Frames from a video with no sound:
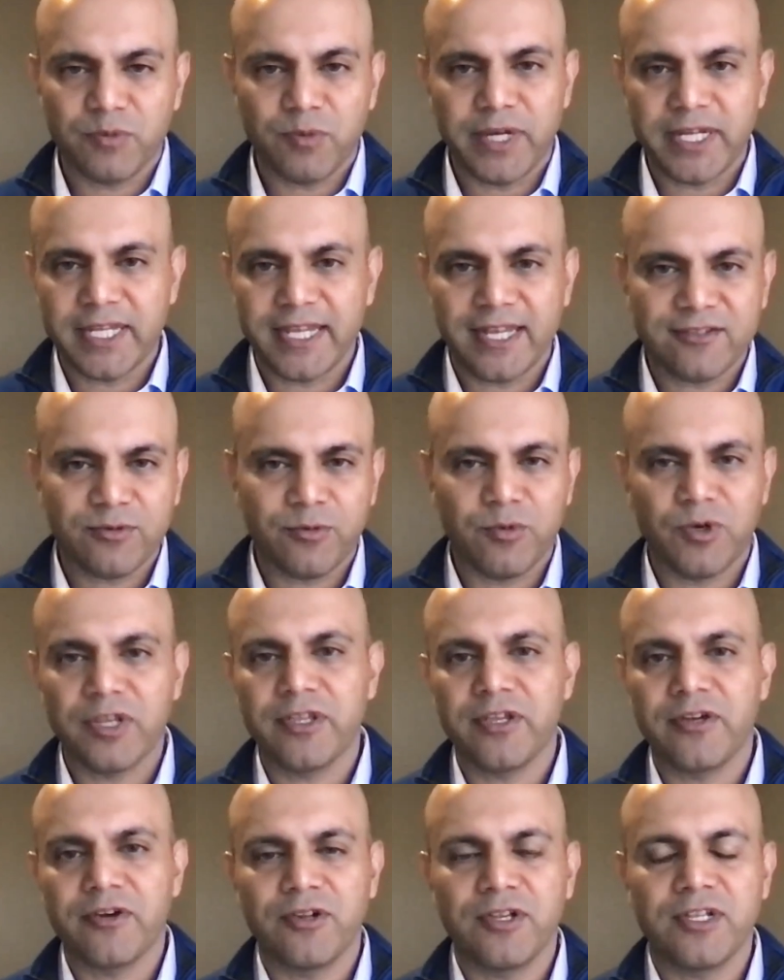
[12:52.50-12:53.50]
White Castle, one of
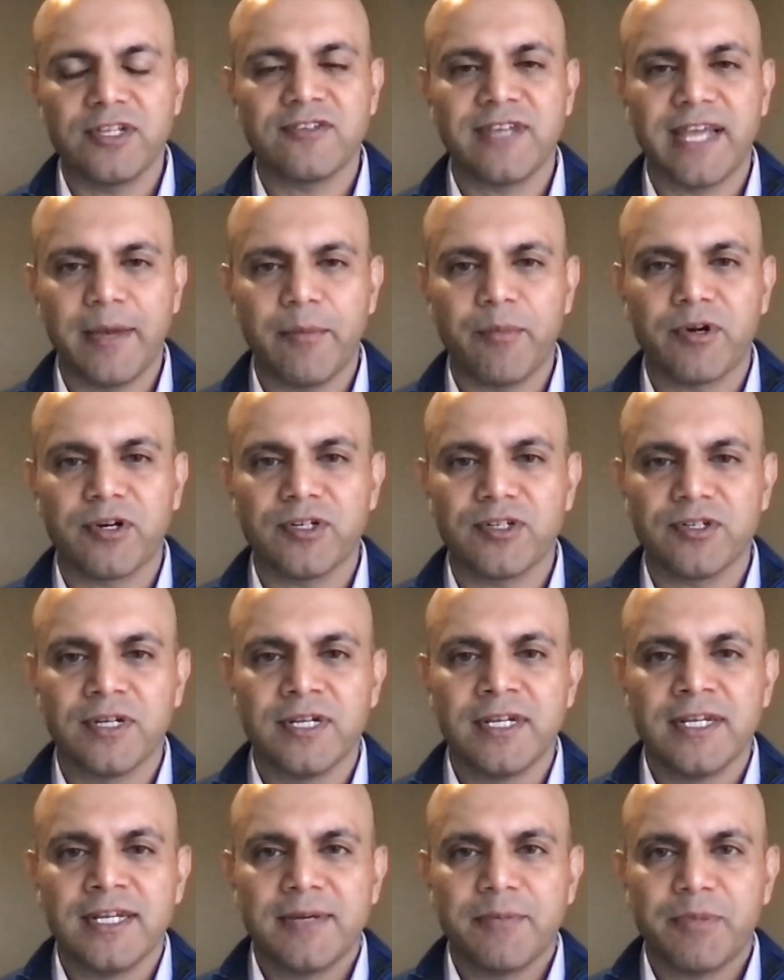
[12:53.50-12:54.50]
the earliest hamburger
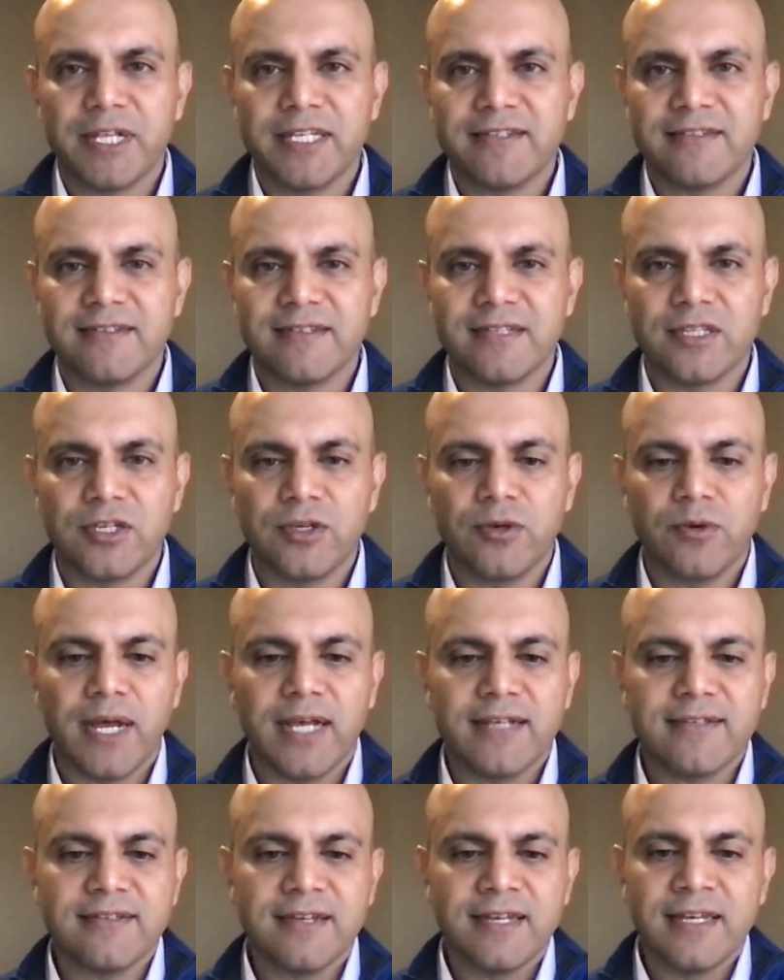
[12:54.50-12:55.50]
places in the
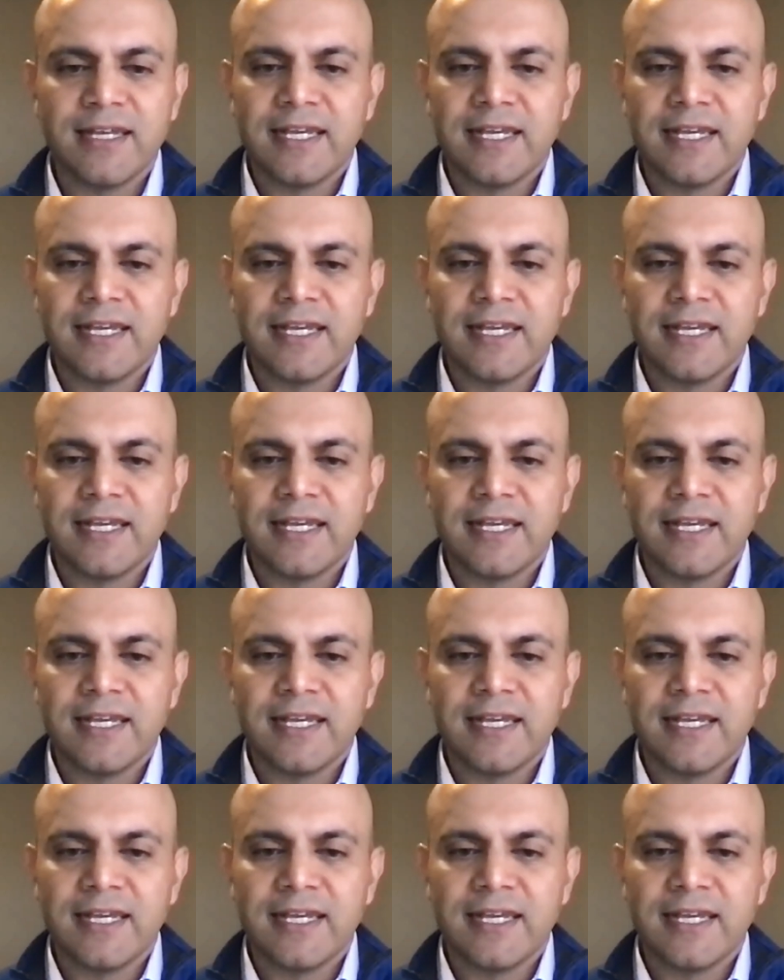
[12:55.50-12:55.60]
US.